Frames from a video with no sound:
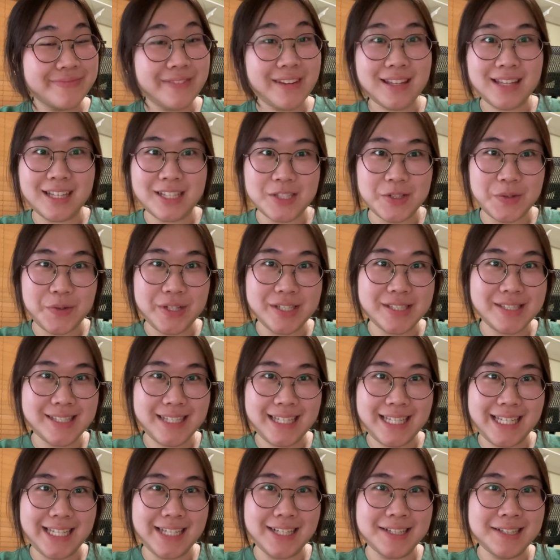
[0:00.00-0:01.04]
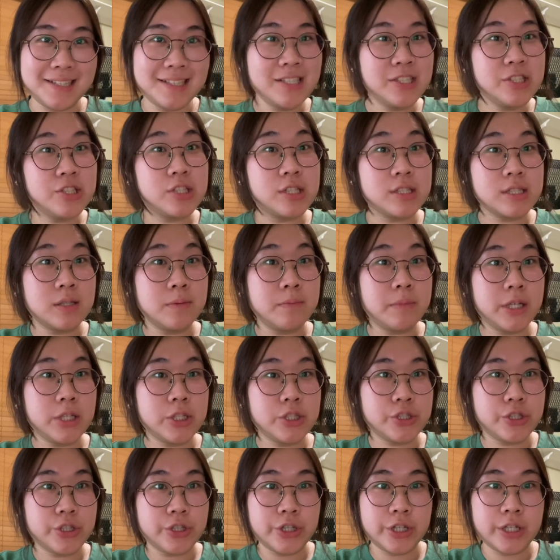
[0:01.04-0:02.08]
That's great to hear. Just to make
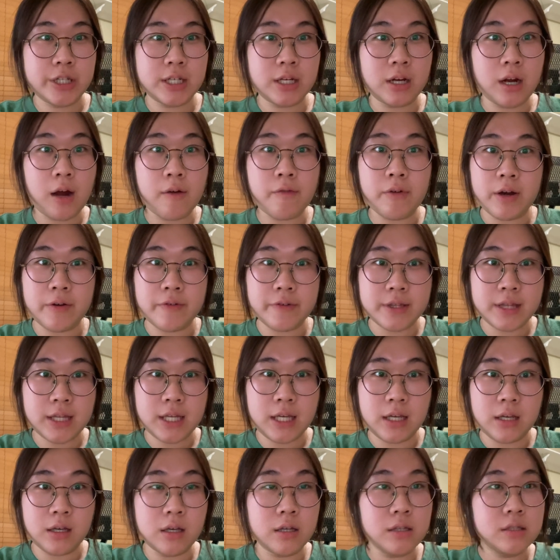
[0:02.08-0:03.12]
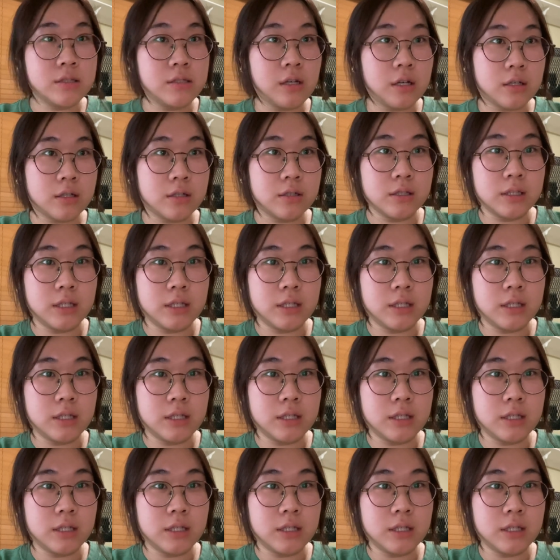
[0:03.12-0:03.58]
sure and cover everything Dr.